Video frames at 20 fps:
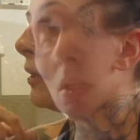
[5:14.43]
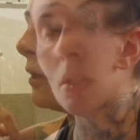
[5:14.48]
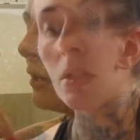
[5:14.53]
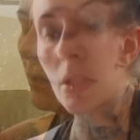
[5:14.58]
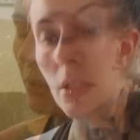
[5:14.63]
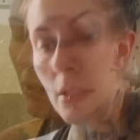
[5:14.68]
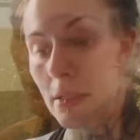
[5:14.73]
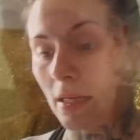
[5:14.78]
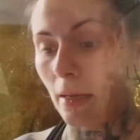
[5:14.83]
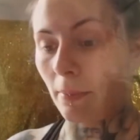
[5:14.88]

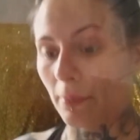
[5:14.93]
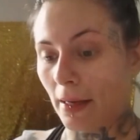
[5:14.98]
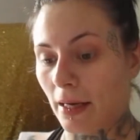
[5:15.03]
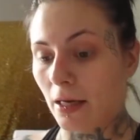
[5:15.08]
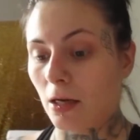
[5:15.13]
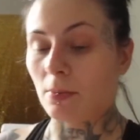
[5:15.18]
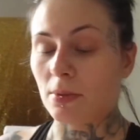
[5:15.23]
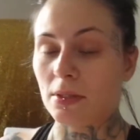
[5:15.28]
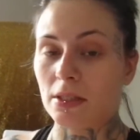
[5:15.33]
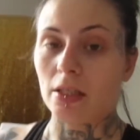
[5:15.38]
Just got
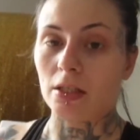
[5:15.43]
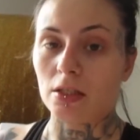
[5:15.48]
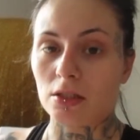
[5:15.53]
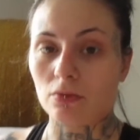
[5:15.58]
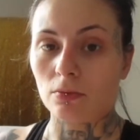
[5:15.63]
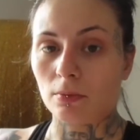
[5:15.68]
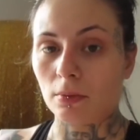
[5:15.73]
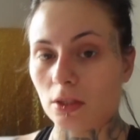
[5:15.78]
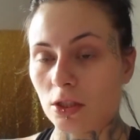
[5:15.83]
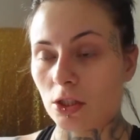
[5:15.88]
back
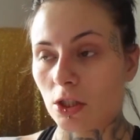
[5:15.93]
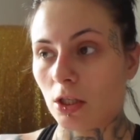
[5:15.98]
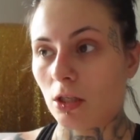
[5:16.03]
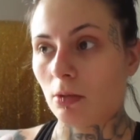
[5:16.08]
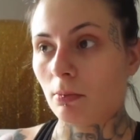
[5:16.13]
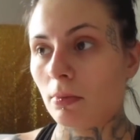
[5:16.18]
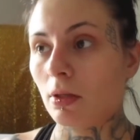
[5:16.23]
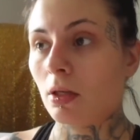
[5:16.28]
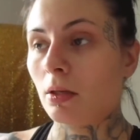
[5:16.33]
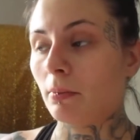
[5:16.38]
upstairs from the
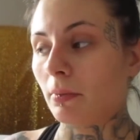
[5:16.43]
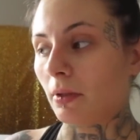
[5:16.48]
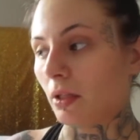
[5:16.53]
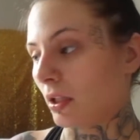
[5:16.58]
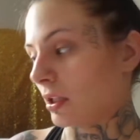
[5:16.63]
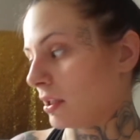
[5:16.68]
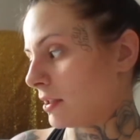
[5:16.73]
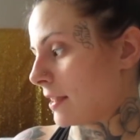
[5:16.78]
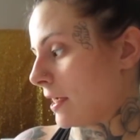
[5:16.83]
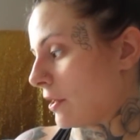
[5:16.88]
gym. I'm
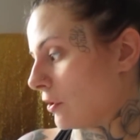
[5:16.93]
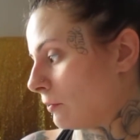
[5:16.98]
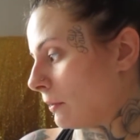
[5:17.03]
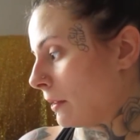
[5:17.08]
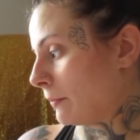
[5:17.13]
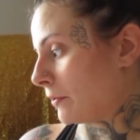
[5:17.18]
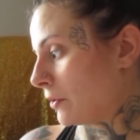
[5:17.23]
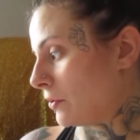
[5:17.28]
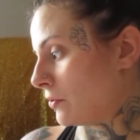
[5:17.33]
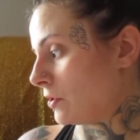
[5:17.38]
gonna down
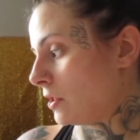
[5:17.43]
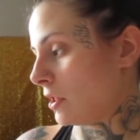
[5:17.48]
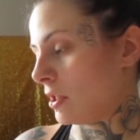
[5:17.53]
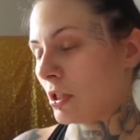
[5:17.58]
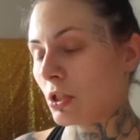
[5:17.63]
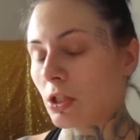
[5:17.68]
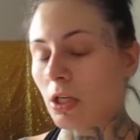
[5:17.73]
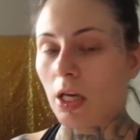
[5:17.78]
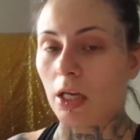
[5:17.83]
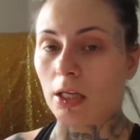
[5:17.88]
my
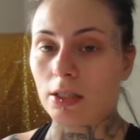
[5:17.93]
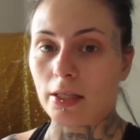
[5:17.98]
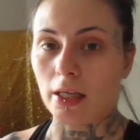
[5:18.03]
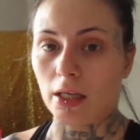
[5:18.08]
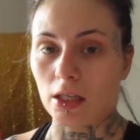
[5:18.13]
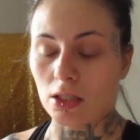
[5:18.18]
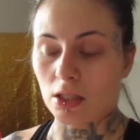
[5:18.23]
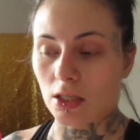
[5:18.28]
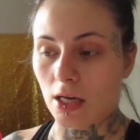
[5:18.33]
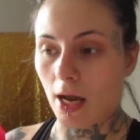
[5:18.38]
protein shake,
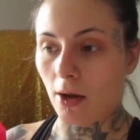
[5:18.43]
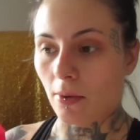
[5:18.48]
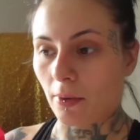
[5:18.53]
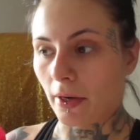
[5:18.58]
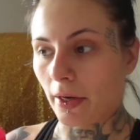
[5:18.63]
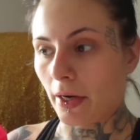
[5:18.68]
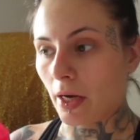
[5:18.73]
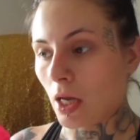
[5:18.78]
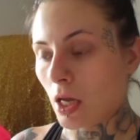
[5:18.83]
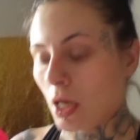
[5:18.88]
take a
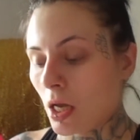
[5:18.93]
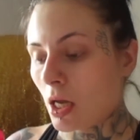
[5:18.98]
shower.